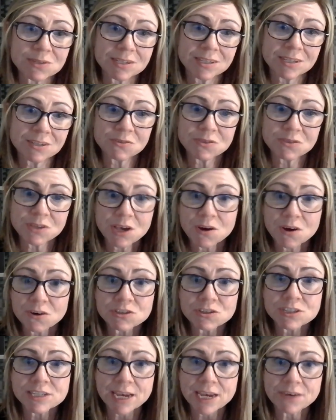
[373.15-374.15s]
they
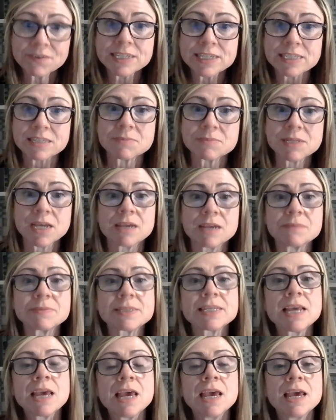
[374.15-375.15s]
are scary sometimes.